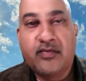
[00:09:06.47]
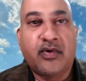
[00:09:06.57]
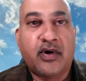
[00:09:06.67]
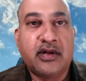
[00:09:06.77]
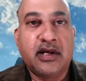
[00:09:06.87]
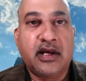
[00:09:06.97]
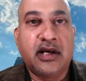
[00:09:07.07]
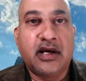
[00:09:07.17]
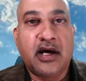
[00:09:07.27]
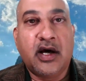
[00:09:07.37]
for
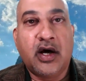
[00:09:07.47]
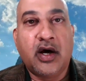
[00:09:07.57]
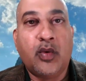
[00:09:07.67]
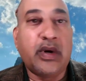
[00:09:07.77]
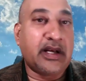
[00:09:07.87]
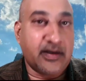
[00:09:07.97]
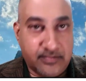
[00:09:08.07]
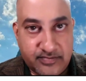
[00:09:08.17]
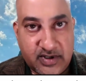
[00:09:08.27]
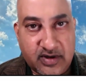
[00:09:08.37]
the
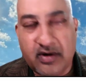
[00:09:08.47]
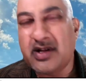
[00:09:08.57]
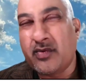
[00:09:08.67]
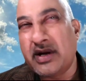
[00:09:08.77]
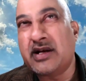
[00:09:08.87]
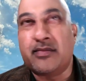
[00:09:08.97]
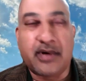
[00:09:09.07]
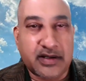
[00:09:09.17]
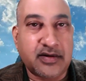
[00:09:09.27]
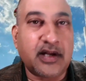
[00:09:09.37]
victim, not the victim
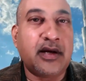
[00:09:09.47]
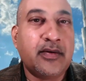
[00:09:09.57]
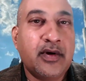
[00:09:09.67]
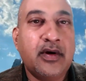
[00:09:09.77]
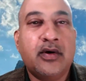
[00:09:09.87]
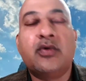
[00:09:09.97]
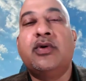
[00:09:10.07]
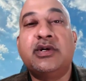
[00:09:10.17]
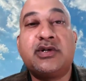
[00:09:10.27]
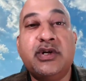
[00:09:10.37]
actually, to
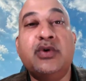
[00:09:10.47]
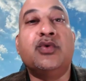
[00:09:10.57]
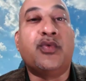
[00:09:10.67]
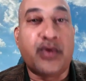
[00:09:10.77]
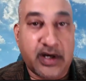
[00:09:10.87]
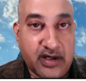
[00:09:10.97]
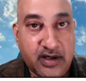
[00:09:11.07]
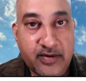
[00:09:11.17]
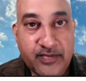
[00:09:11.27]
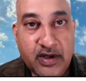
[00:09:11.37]
his new
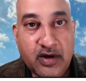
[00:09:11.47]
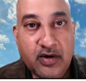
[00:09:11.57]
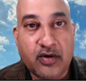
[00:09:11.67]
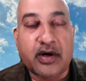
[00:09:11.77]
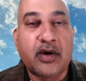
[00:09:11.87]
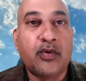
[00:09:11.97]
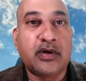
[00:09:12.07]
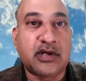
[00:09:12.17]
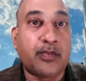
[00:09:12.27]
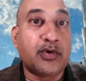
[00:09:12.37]
friend. Okay, who
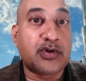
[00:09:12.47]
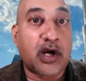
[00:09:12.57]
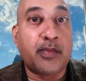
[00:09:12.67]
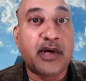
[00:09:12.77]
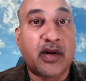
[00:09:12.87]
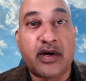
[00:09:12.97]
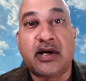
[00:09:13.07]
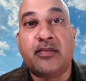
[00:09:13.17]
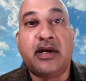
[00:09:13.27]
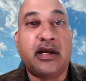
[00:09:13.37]
was supposed to have been a
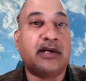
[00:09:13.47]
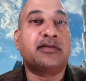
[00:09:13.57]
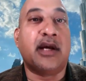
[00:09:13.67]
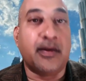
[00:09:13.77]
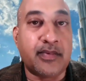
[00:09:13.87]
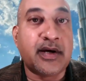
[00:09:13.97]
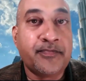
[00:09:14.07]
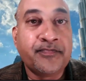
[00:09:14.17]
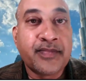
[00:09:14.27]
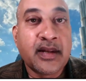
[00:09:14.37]
victim, but he escaped.
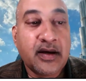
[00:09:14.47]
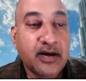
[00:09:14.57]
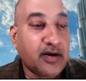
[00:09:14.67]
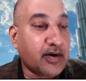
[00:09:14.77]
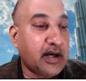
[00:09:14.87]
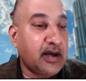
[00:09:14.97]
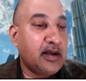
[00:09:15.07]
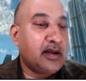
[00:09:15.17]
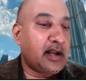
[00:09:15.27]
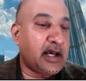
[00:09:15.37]
Okay,
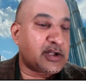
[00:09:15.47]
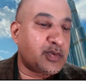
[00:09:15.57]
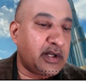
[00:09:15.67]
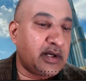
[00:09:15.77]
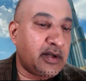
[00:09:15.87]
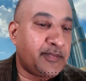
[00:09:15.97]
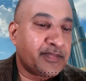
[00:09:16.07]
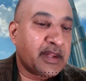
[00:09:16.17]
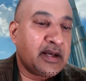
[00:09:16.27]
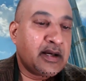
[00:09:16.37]
last one.
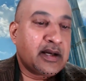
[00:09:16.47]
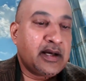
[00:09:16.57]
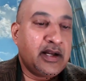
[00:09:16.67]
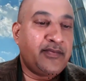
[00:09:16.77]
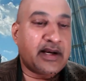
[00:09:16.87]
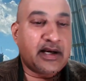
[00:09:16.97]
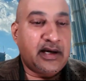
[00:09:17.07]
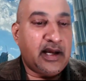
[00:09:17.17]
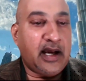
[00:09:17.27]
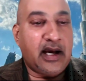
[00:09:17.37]
In fact,
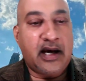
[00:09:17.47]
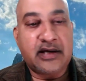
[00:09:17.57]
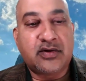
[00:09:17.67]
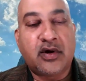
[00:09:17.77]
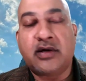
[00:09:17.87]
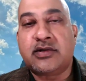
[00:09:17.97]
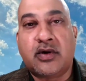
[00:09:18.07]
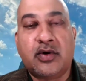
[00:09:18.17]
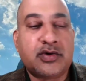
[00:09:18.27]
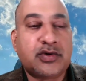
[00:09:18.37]
India has lost
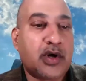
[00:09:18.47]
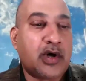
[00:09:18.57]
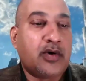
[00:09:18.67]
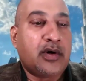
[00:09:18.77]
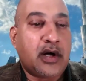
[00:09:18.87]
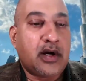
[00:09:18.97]
close to around